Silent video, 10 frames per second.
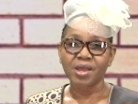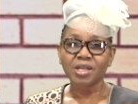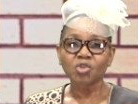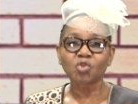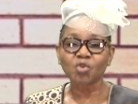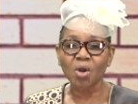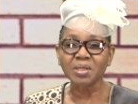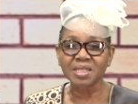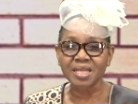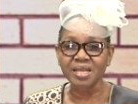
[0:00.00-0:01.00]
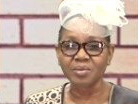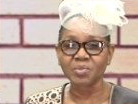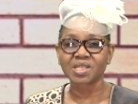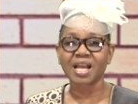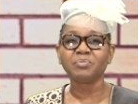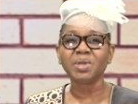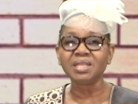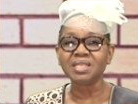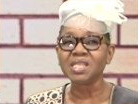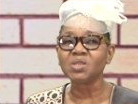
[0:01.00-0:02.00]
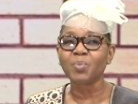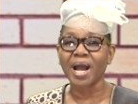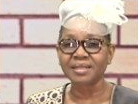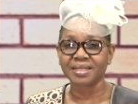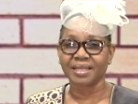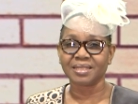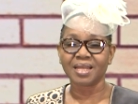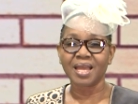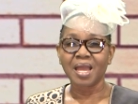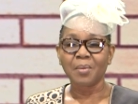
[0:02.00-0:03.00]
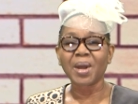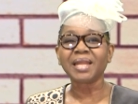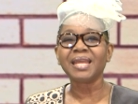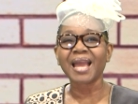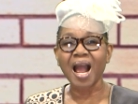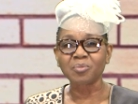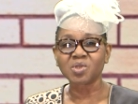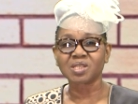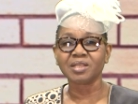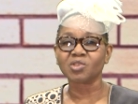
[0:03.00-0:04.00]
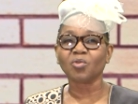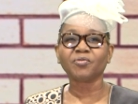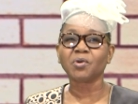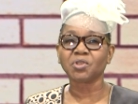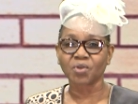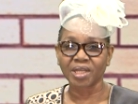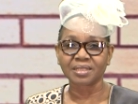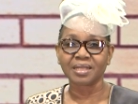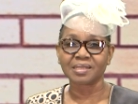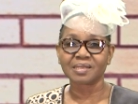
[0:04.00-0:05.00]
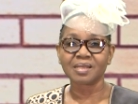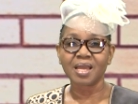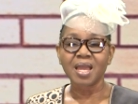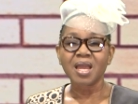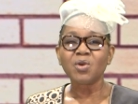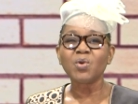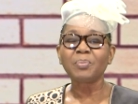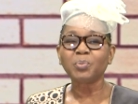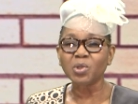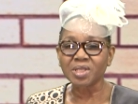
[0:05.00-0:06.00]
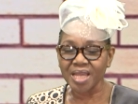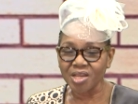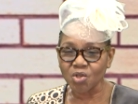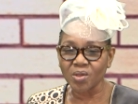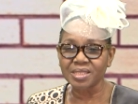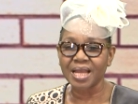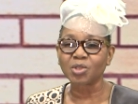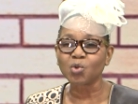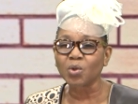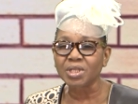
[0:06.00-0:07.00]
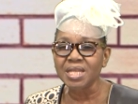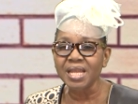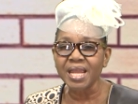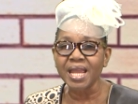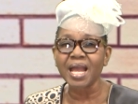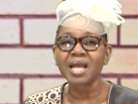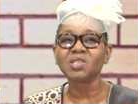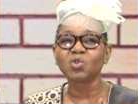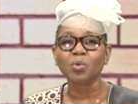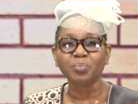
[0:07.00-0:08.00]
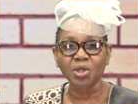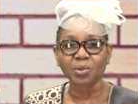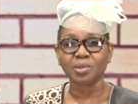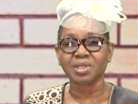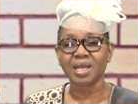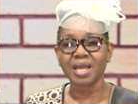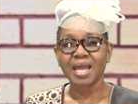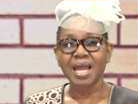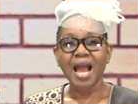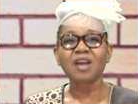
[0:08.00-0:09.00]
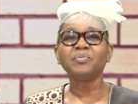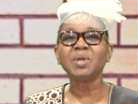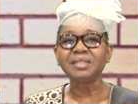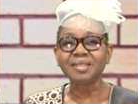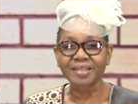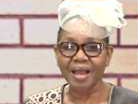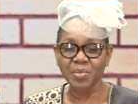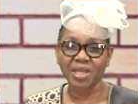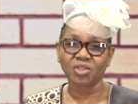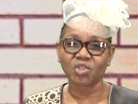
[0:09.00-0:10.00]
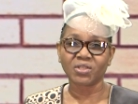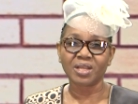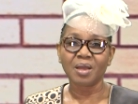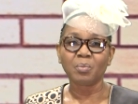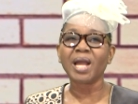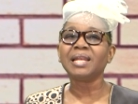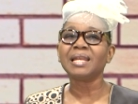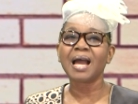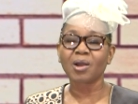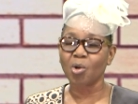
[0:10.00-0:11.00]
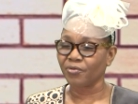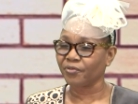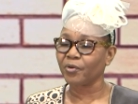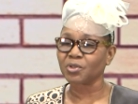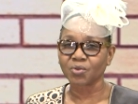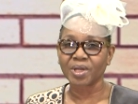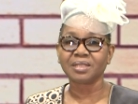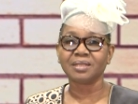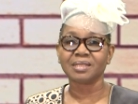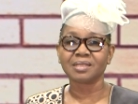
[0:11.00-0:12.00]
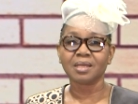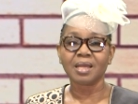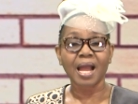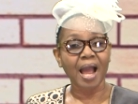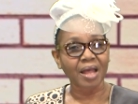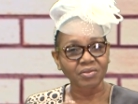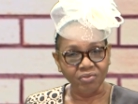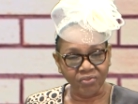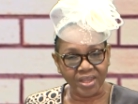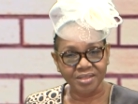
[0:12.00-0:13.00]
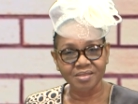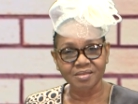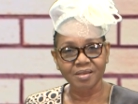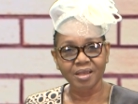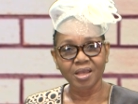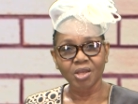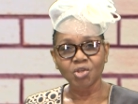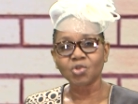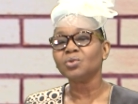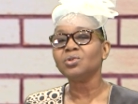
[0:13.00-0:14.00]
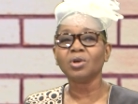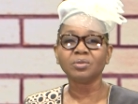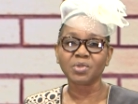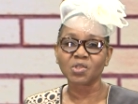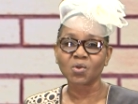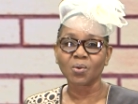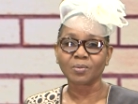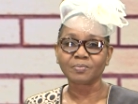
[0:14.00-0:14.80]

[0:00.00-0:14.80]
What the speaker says: Strong teams have been disbanded by the absence of forthrightness. Reputations that took years to build have been damaged by lack of forthrightness. And this should not be so.